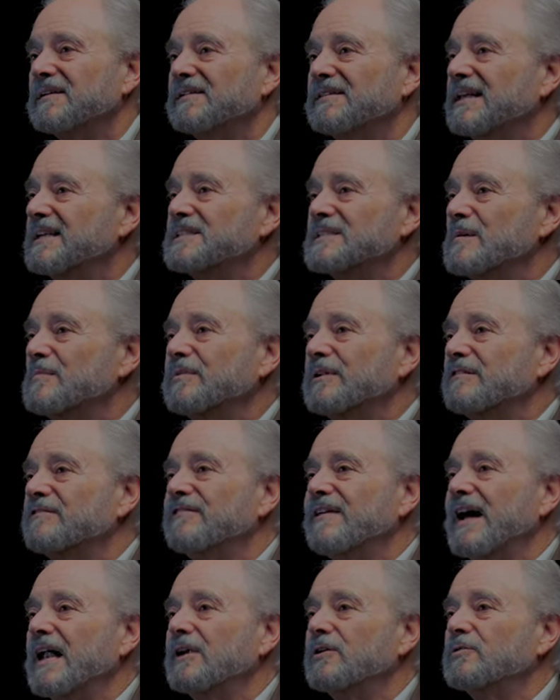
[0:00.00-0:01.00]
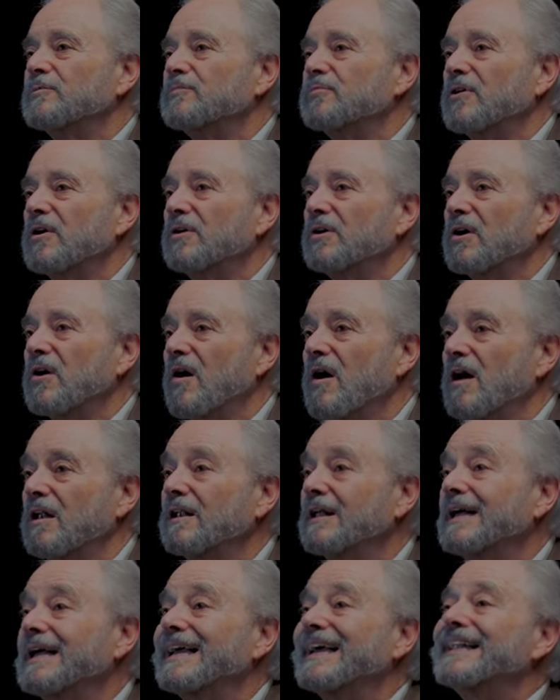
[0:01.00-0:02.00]
They simply followed
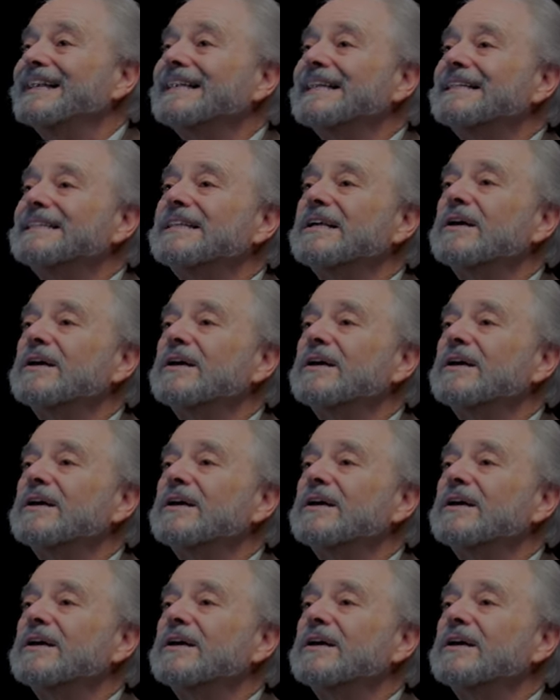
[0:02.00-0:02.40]
protocol and lit